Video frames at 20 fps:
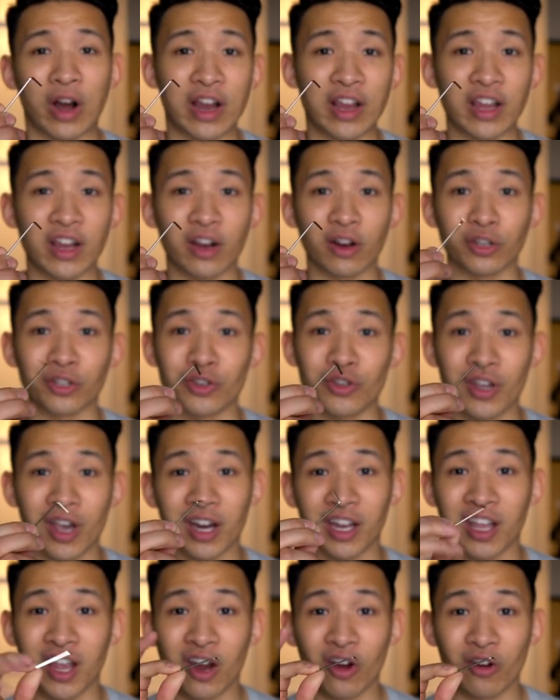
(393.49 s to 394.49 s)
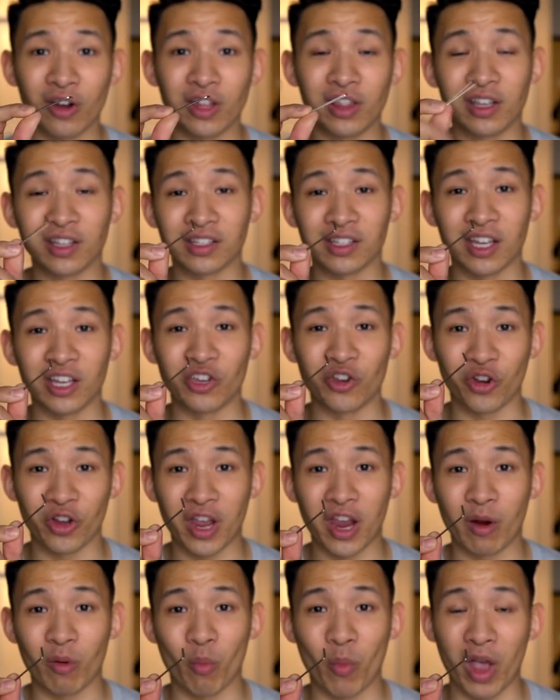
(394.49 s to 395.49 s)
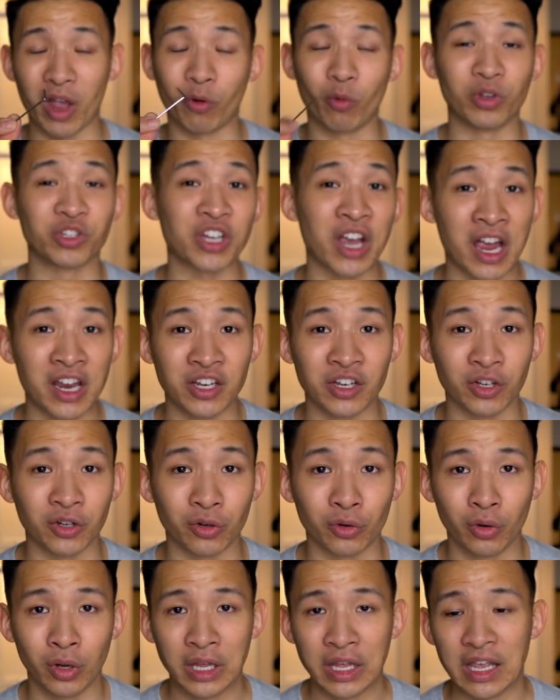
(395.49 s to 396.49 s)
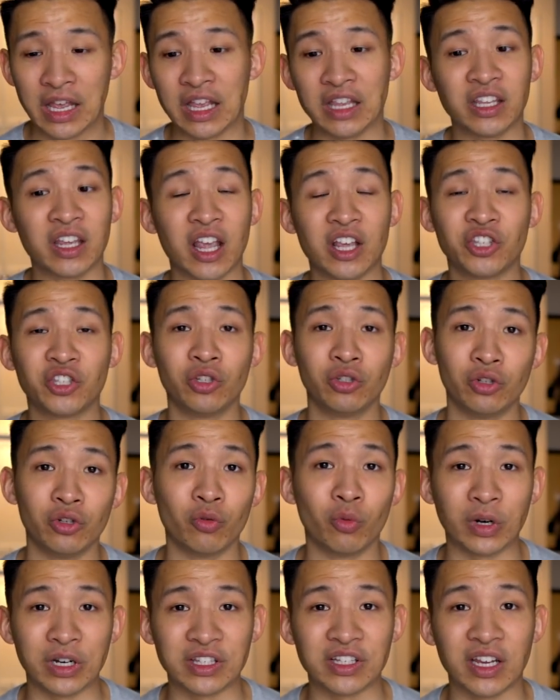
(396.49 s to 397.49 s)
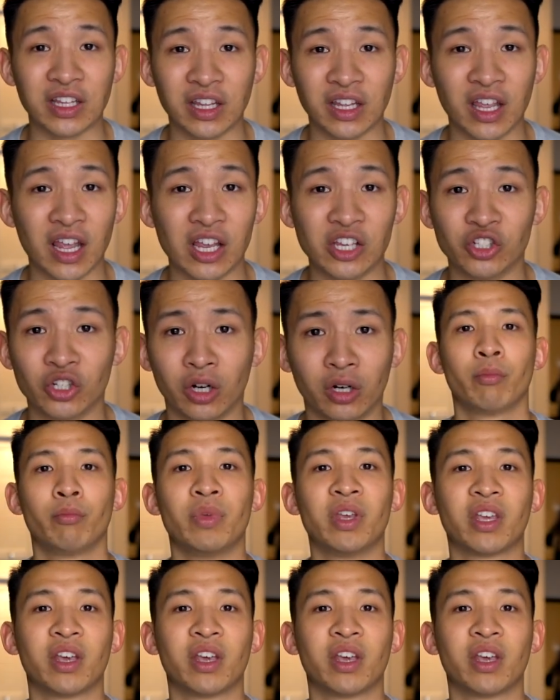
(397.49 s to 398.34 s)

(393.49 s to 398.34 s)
right here. So you gotta carry this in your camera bag, which I do, in case you do wanna take the cage off.